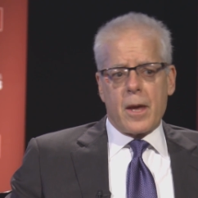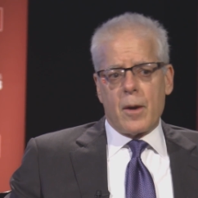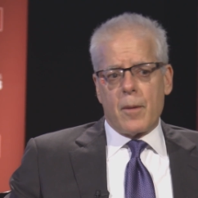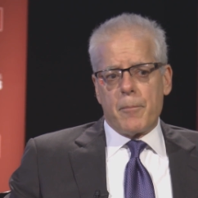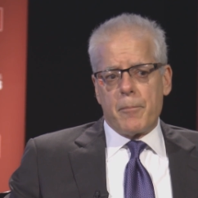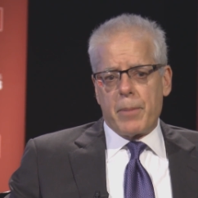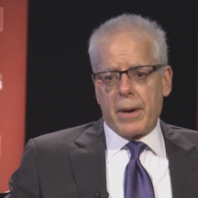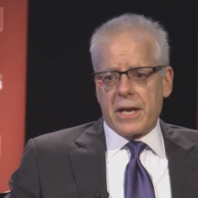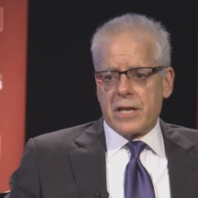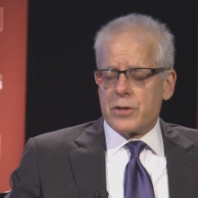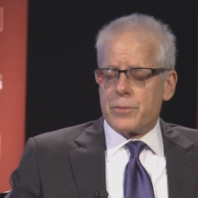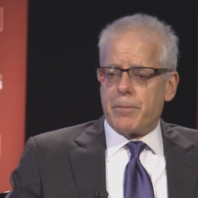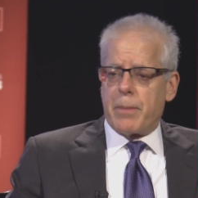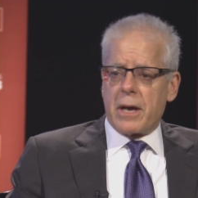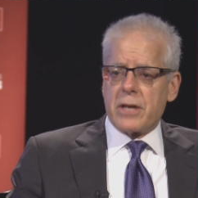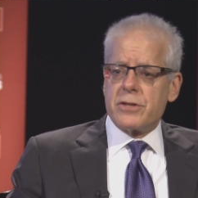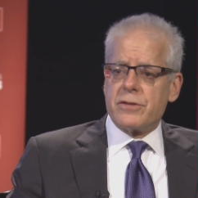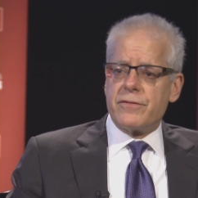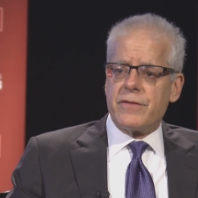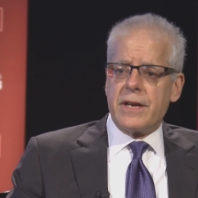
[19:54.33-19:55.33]
But is
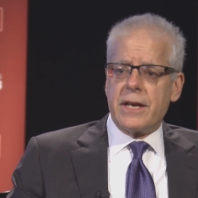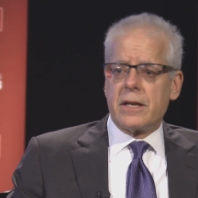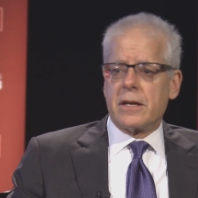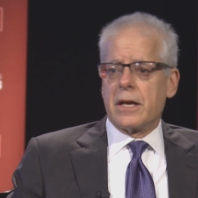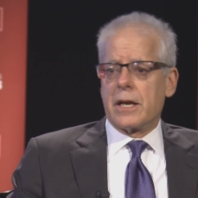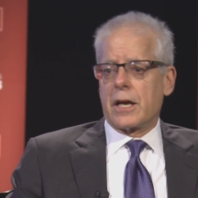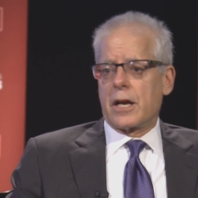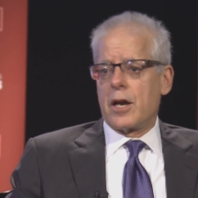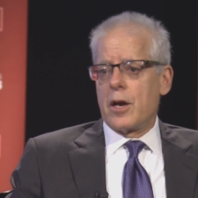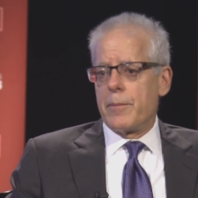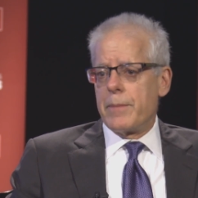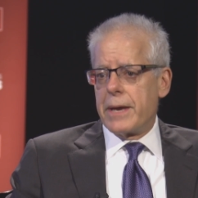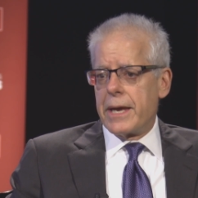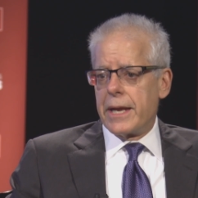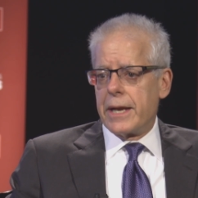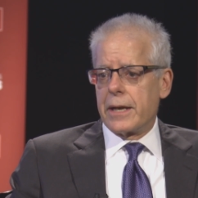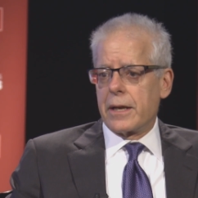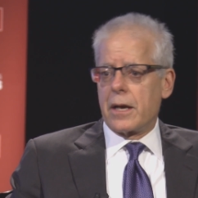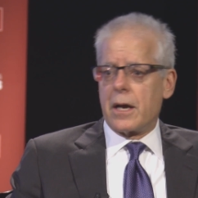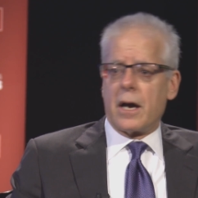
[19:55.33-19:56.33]
BuzzFeed going to come
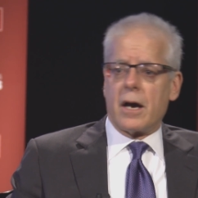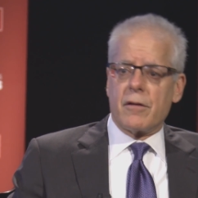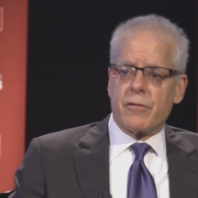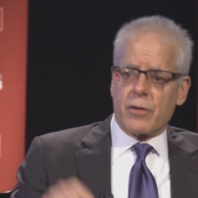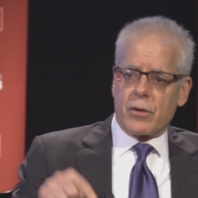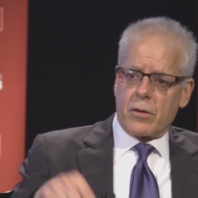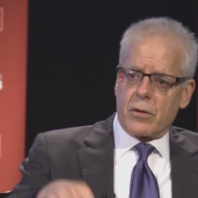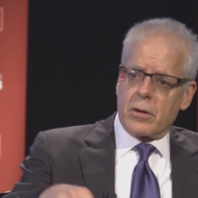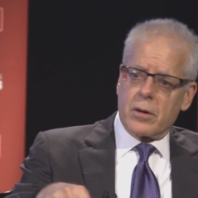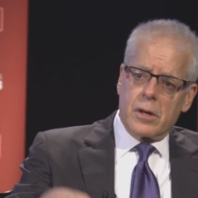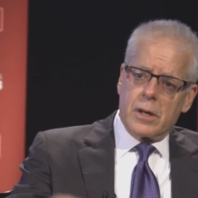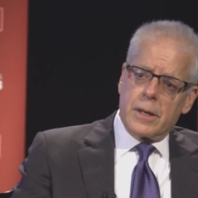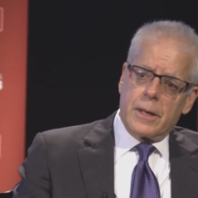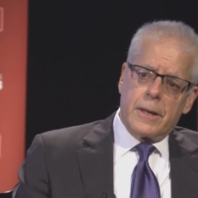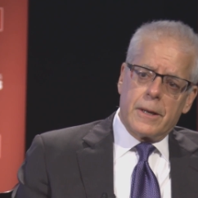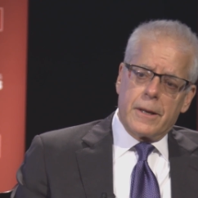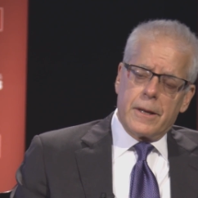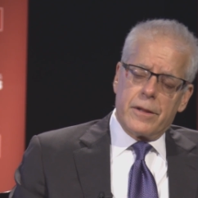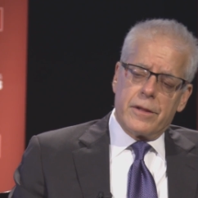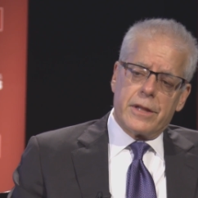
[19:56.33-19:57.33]
in and cover
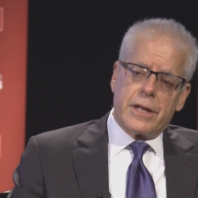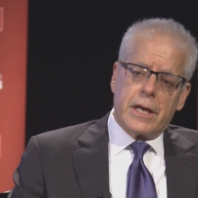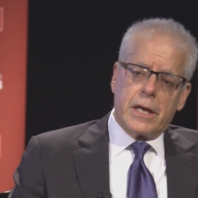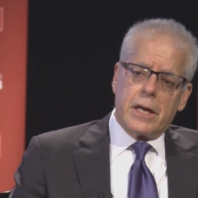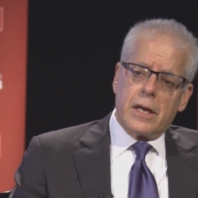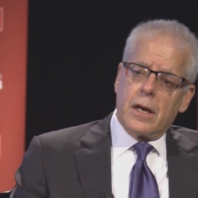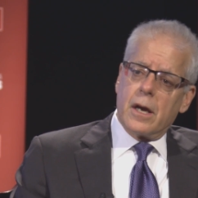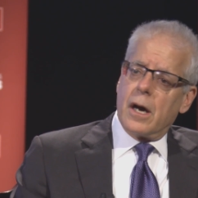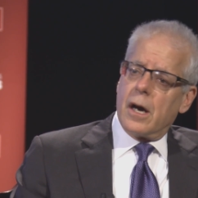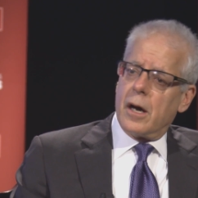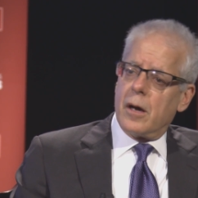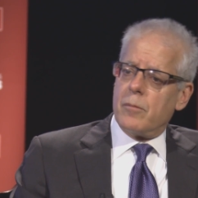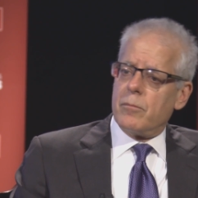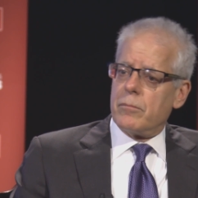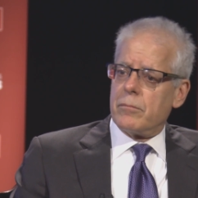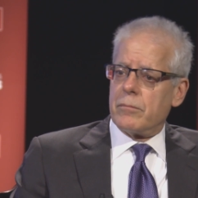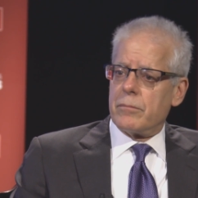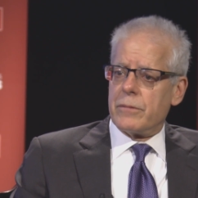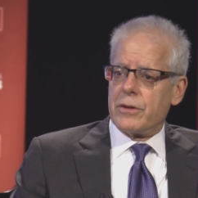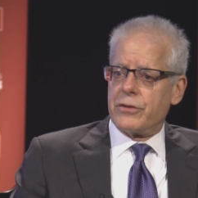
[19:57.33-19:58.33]
the,
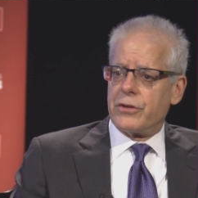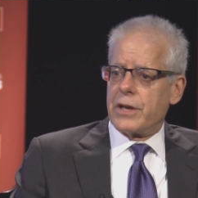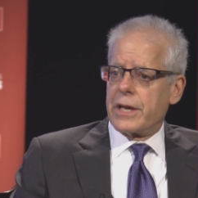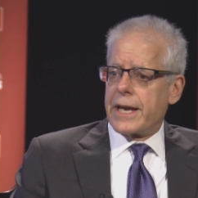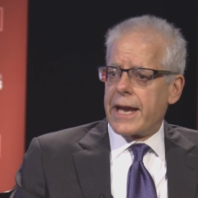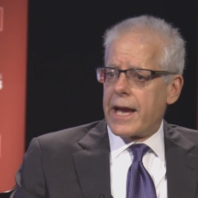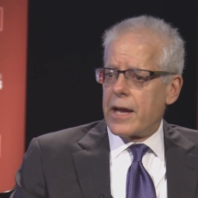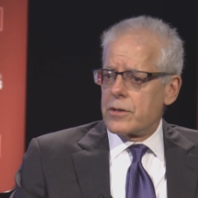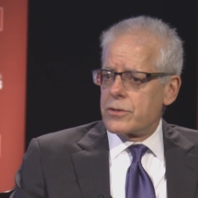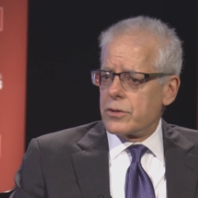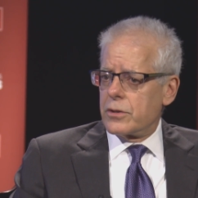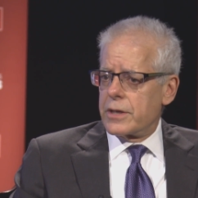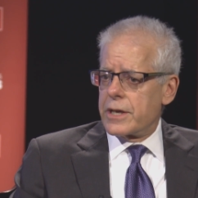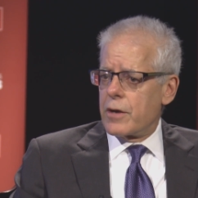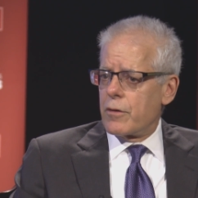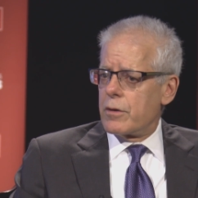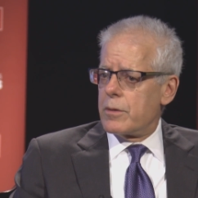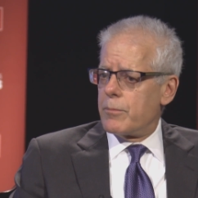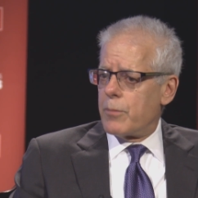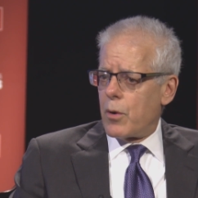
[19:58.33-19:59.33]
um, the city council
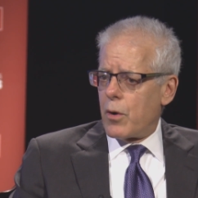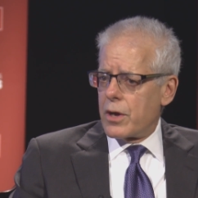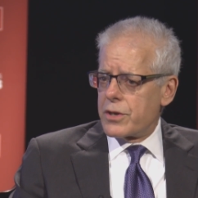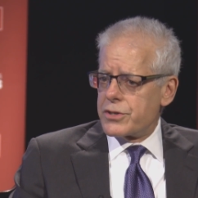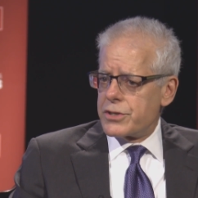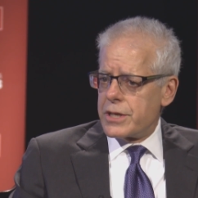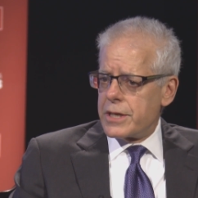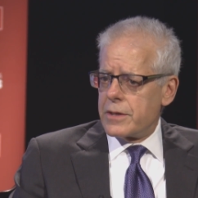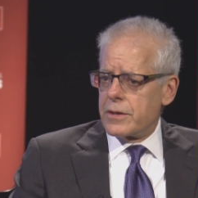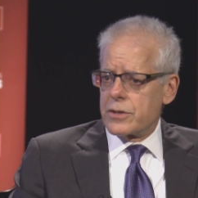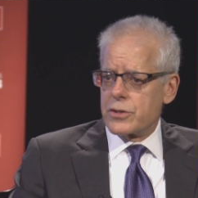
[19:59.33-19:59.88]
here in Boston,